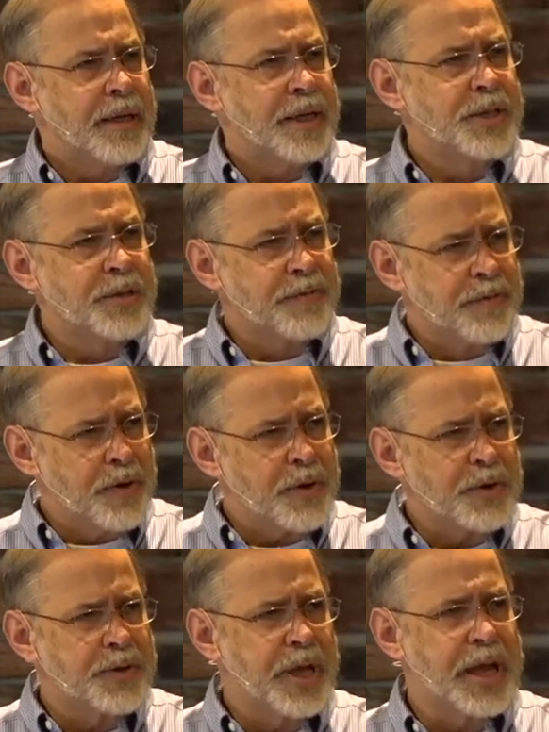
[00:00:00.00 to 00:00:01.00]
it's a
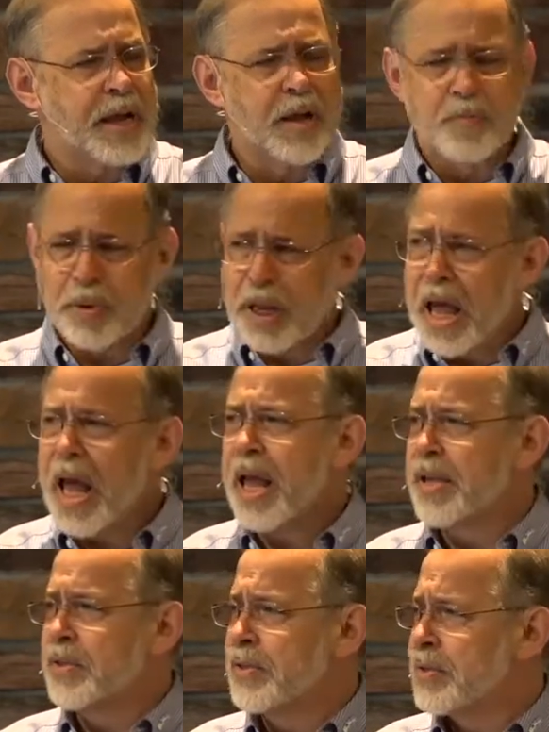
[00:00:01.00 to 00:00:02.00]
verse that
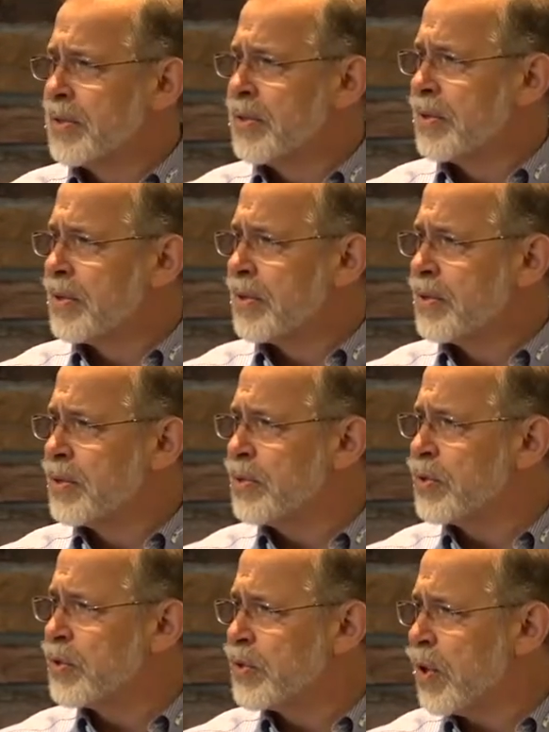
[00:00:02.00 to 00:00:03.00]
applies
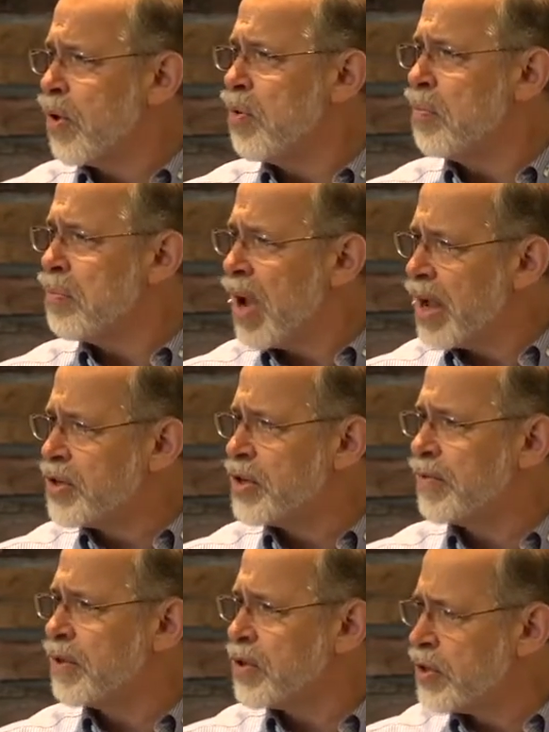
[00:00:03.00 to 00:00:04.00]
to so much
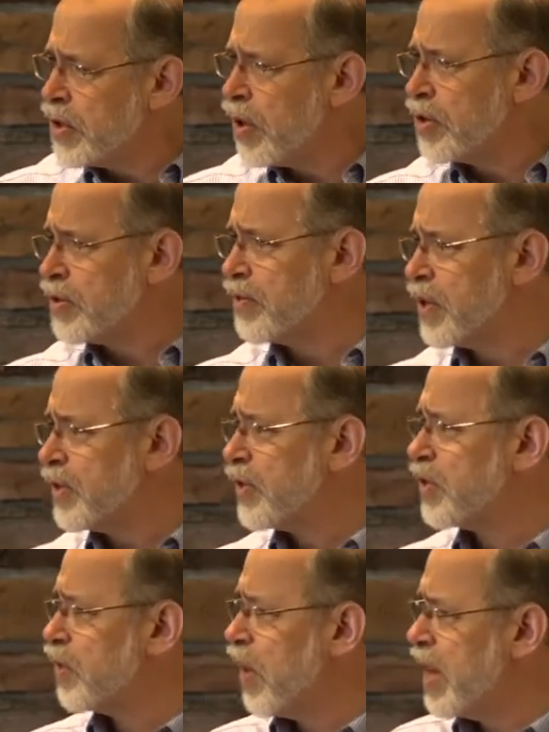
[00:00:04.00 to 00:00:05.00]
of the church of
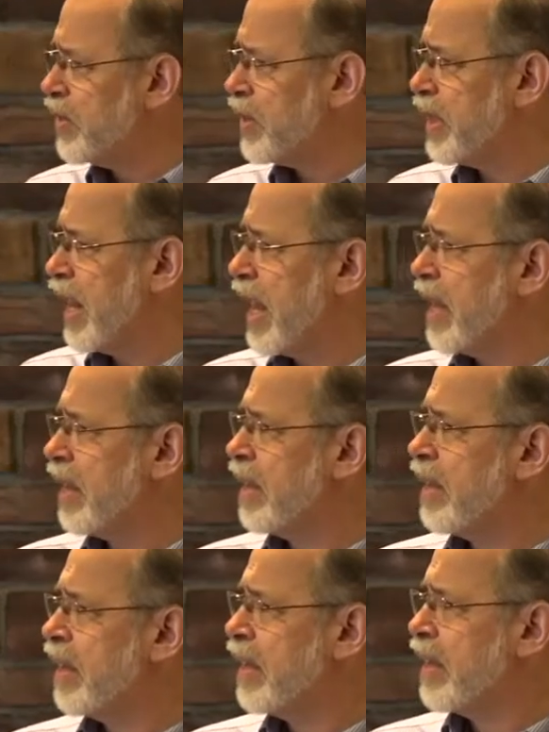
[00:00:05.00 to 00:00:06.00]
Jesus Christ today.
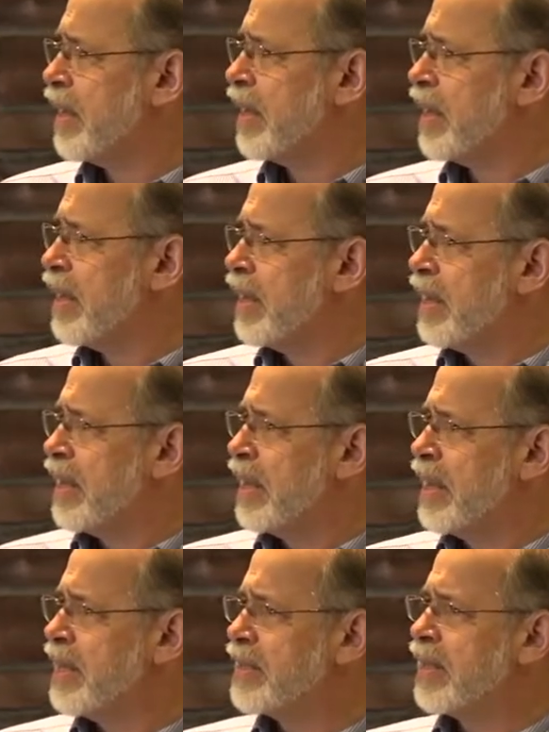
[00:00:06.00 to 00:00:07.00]

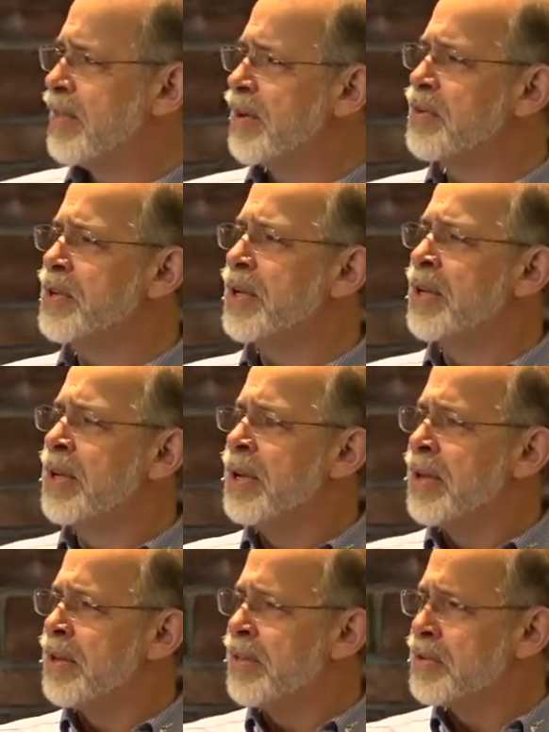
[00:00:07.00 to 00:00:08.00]
He said, There's a,
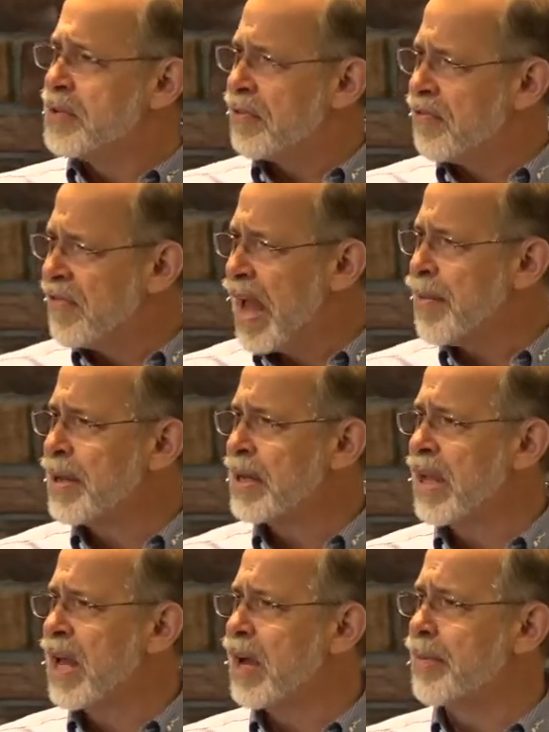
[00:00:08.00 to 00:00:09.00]
there's a
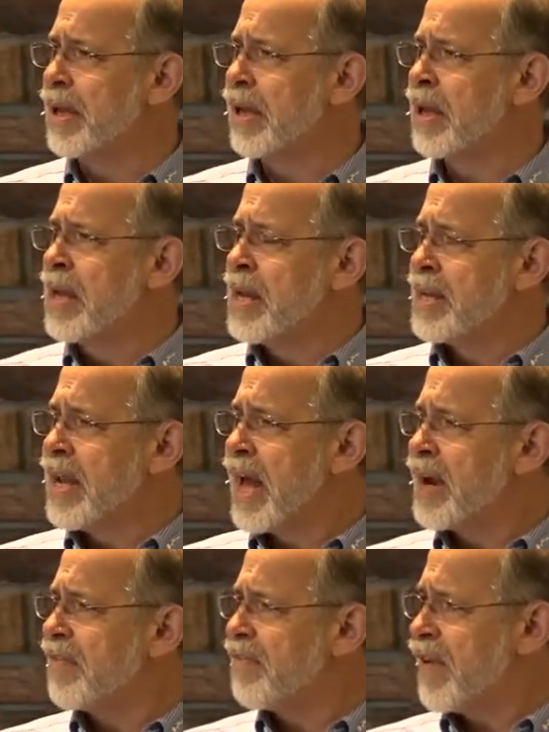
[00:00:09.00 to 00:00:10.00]
famine coming,
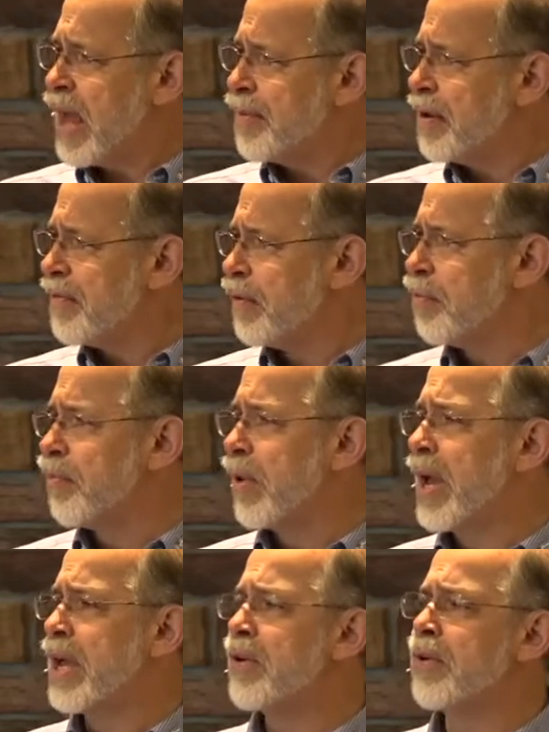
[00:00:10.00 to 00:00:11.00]
not a famine for
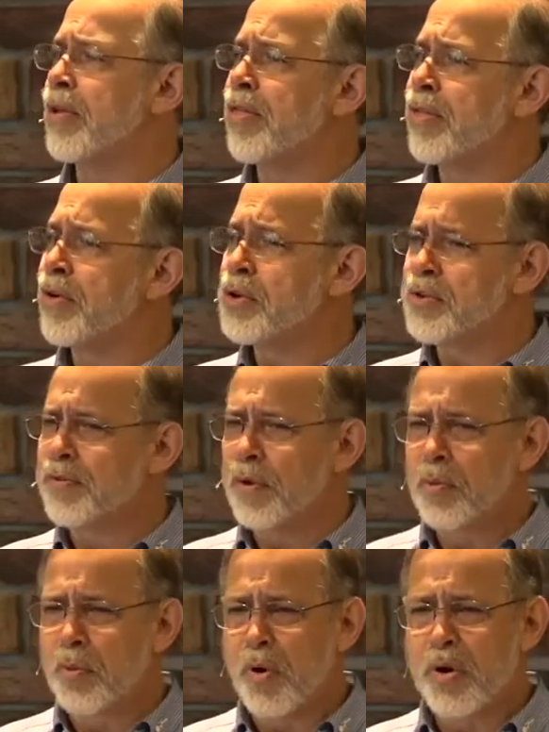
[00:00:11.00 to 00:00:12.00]
bread or a thirst for
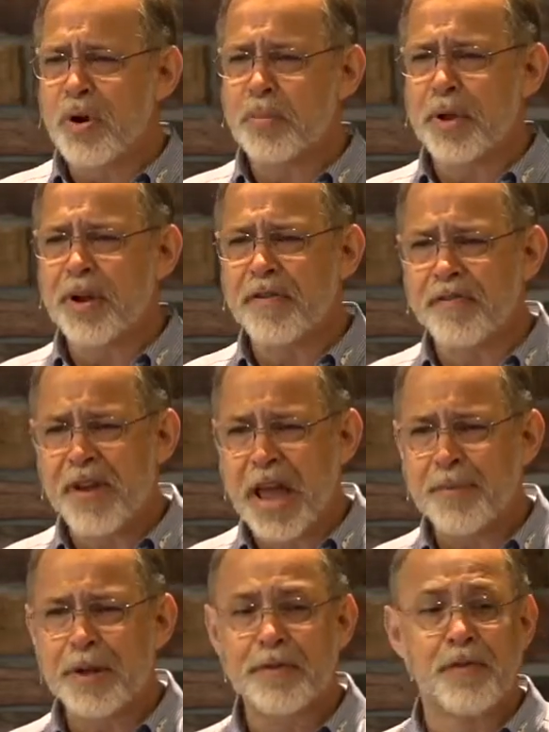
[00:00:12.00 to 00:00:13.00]
water, but a
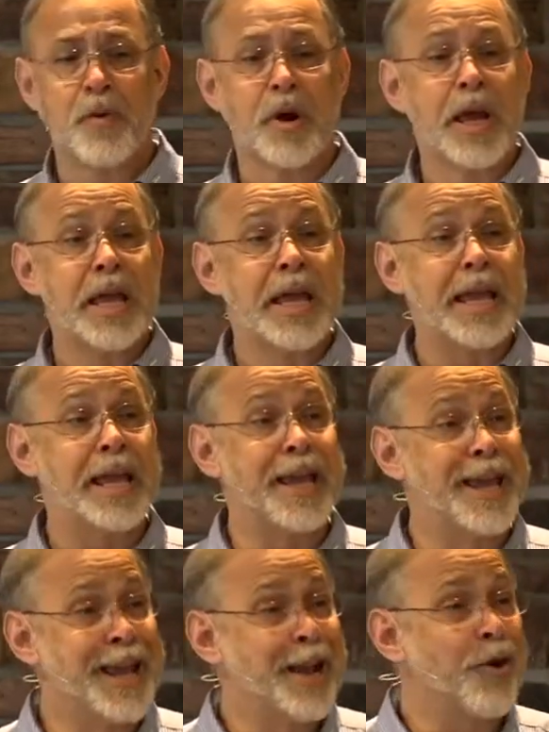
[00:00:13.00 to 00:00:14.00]
famine for
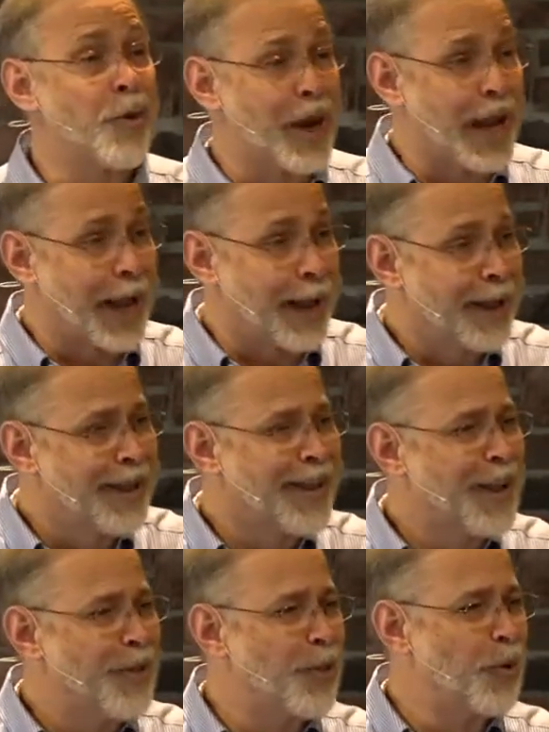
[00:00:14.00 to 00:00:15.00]
hearing
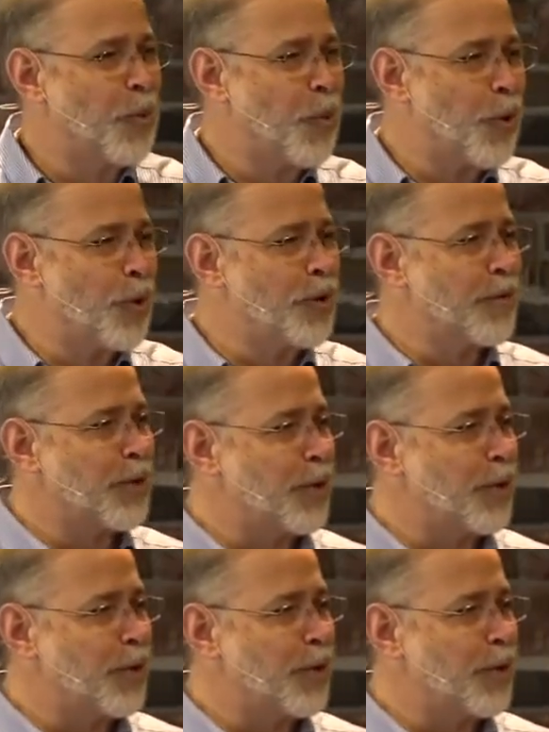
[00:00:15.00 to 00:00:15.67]
the word of the